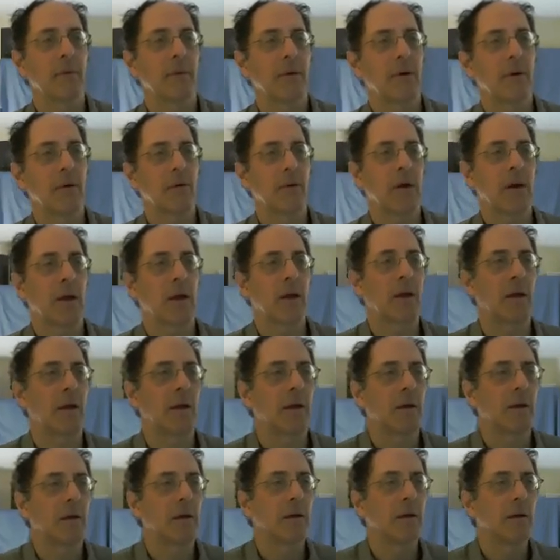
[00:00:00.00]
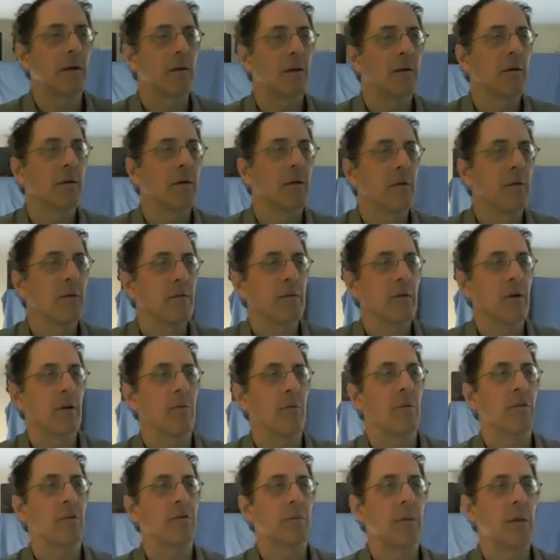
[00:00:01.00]
Okay, so
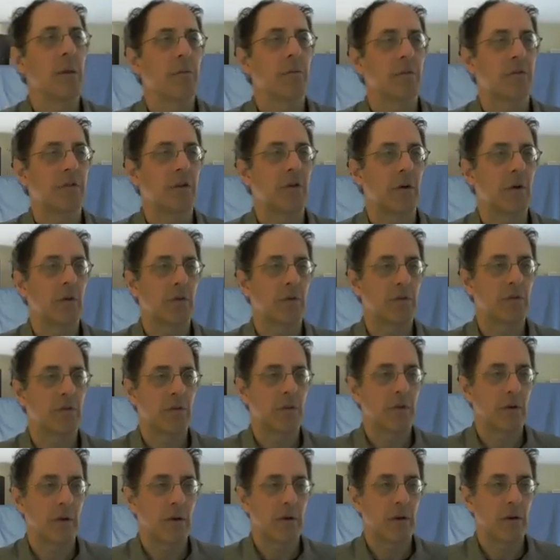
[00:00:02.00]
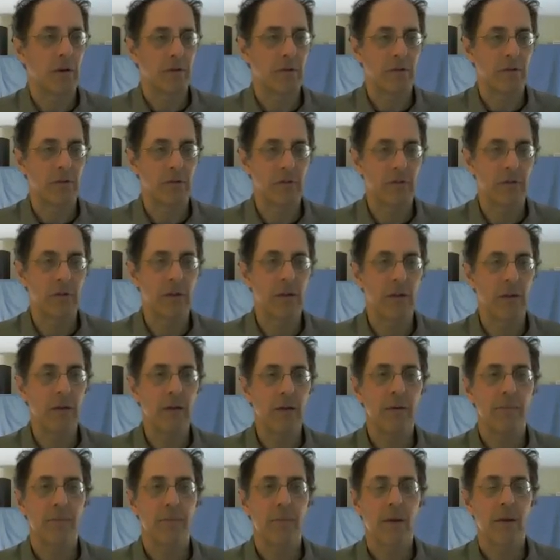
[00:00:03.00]
most people chose
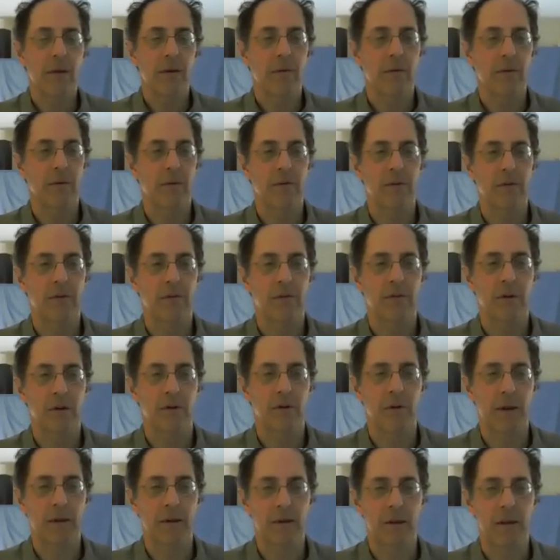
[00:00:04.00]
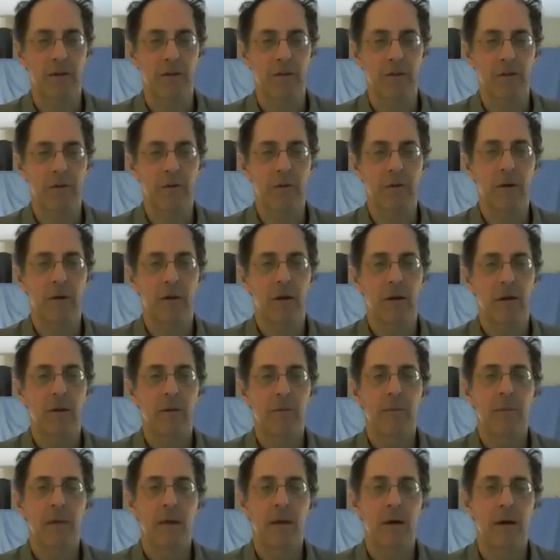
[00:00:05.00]
C, which is the correct answer.
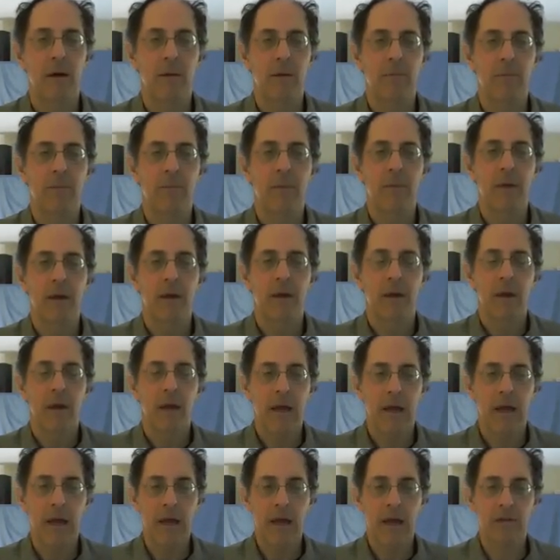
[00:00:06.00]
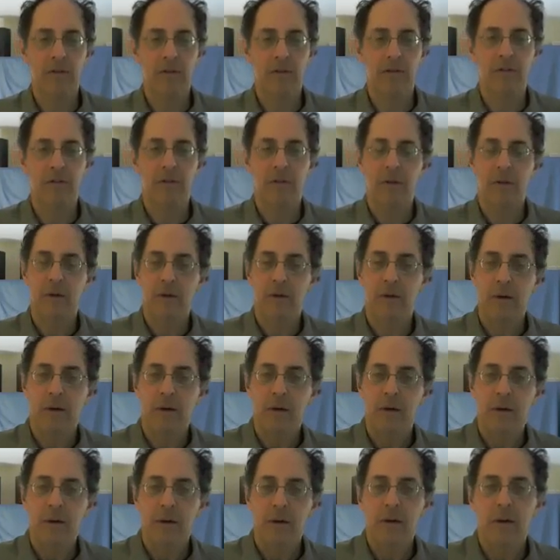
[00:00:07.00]
As
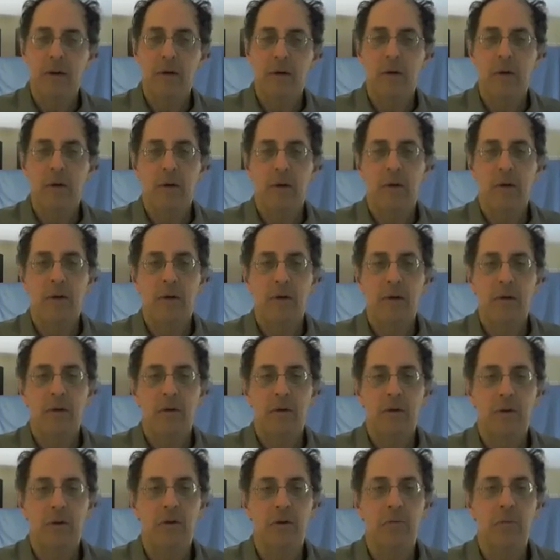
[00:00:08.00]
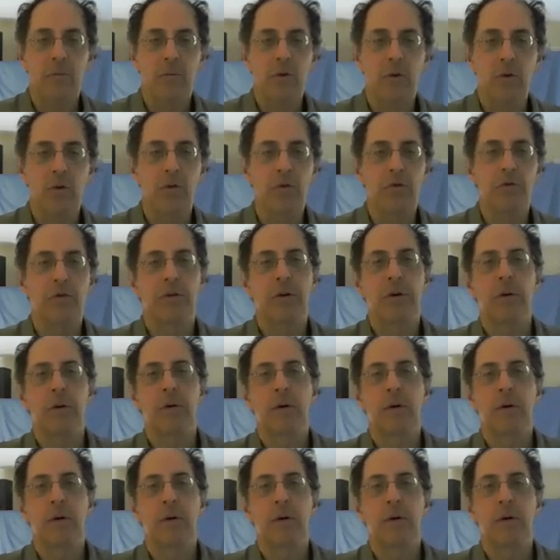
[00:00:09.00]
you move